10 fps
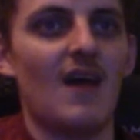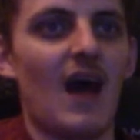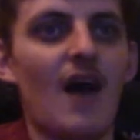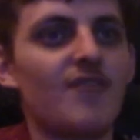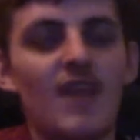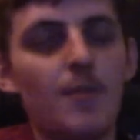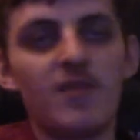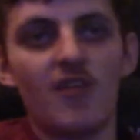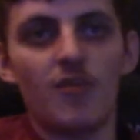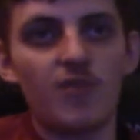Half the
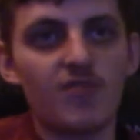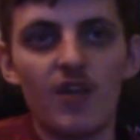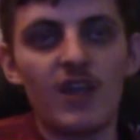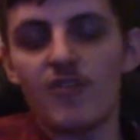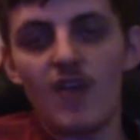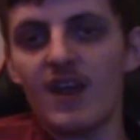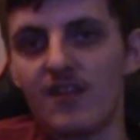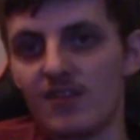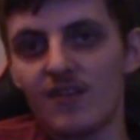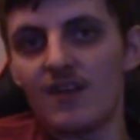episode was fucking
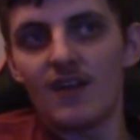credits.